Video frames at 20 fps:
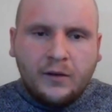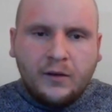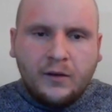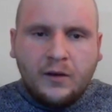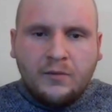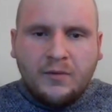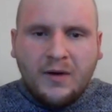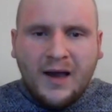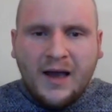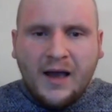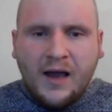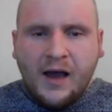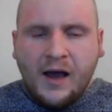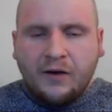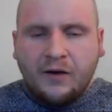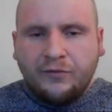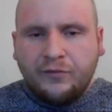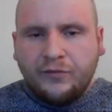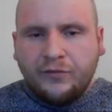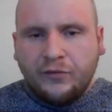You might
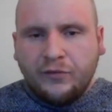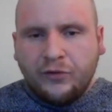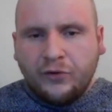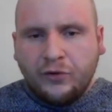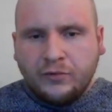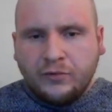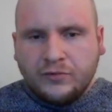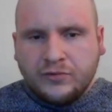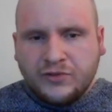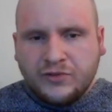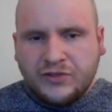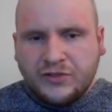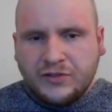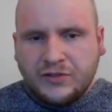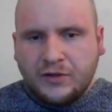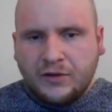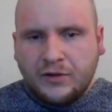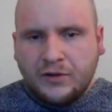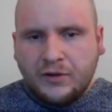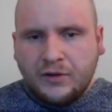have
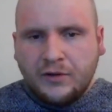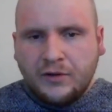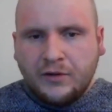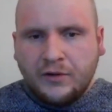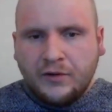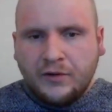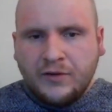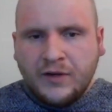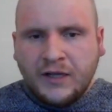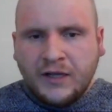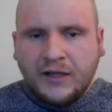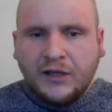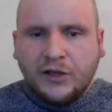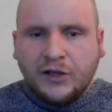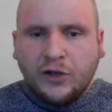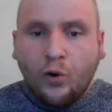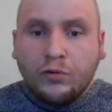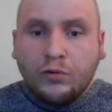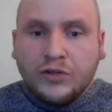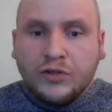those niggly
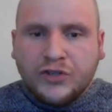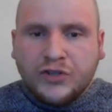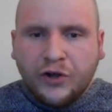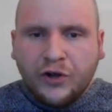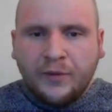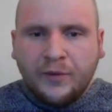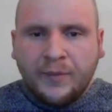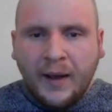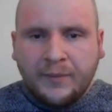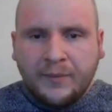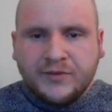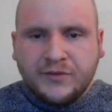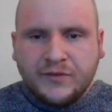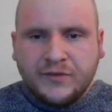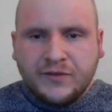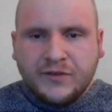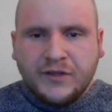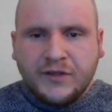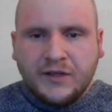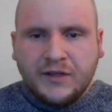long-term
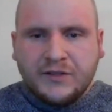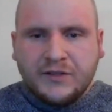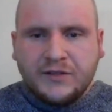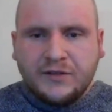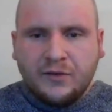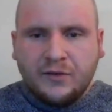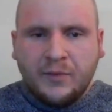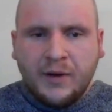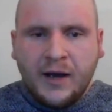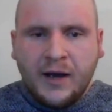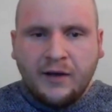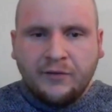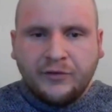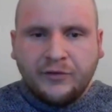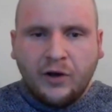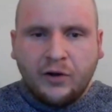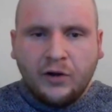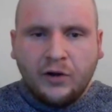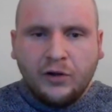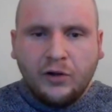absences that might have
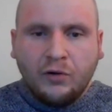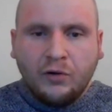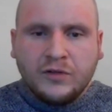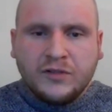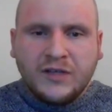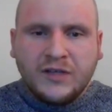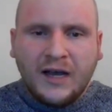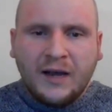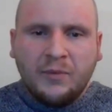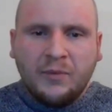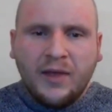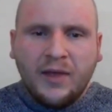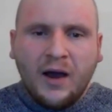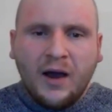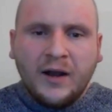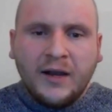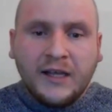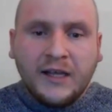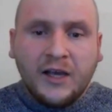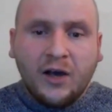gone a long time
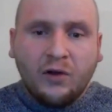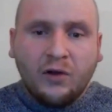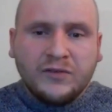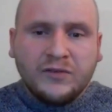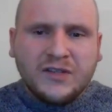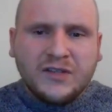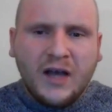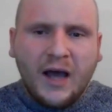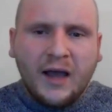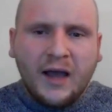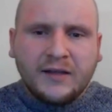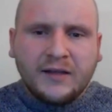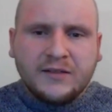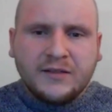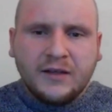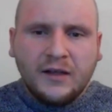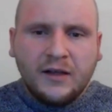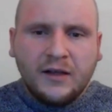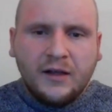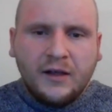without any
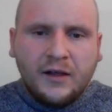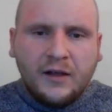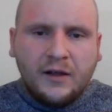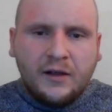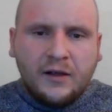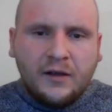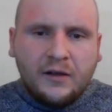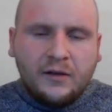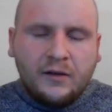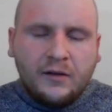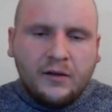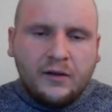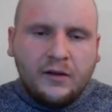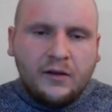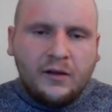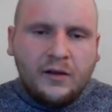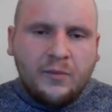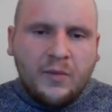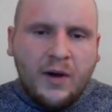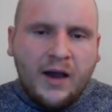contact.
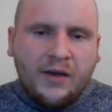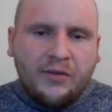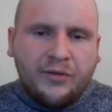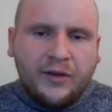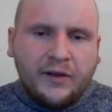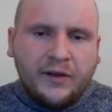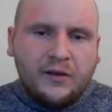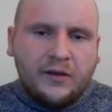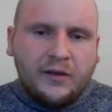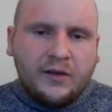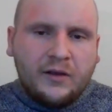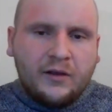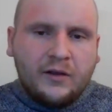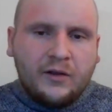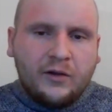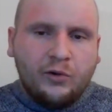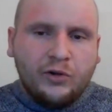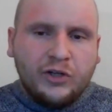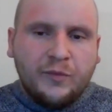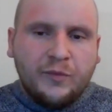You might think,
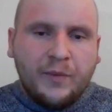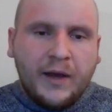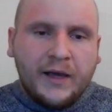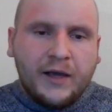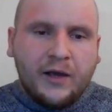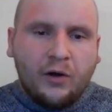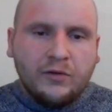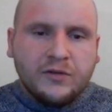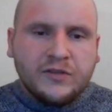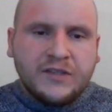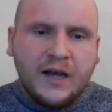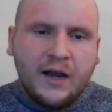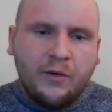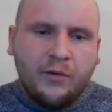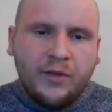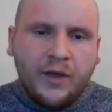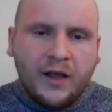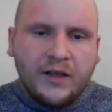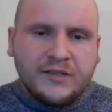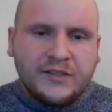could you make contact
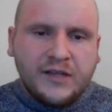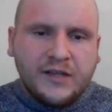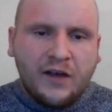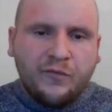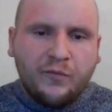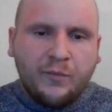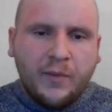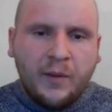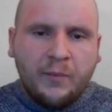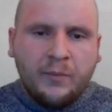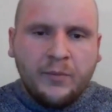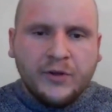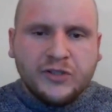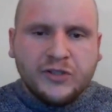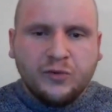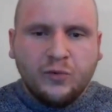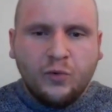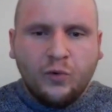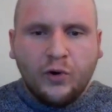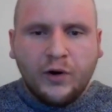with that staff member
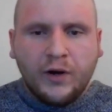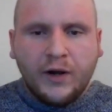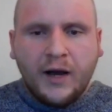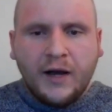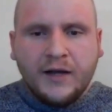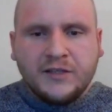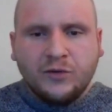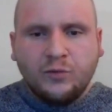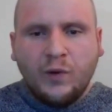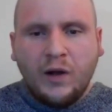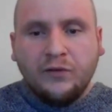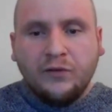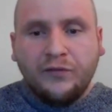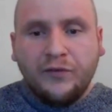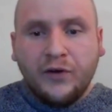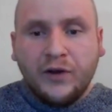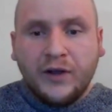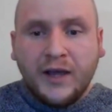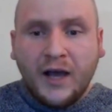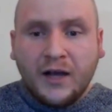to organise a
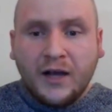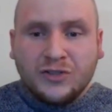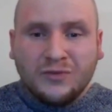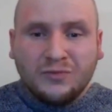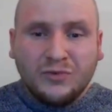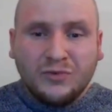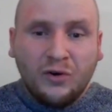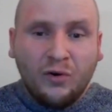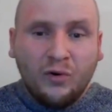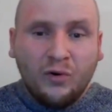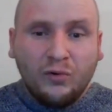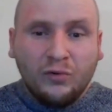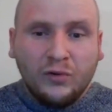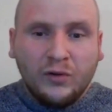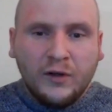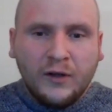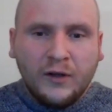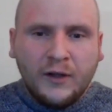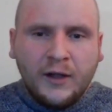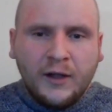welfare catch-up
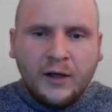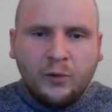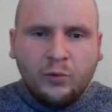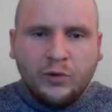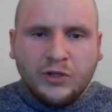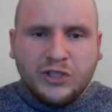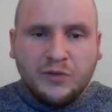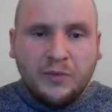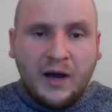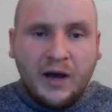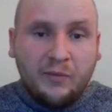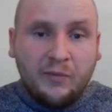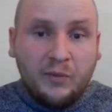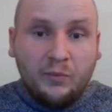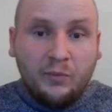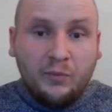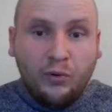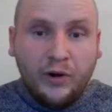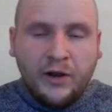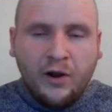call, which you might have
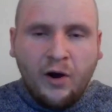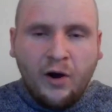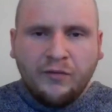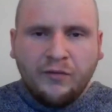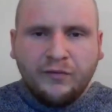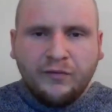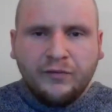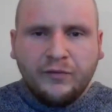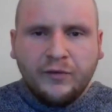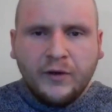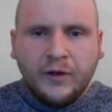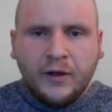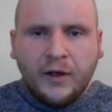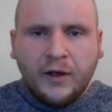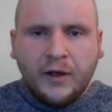been putting off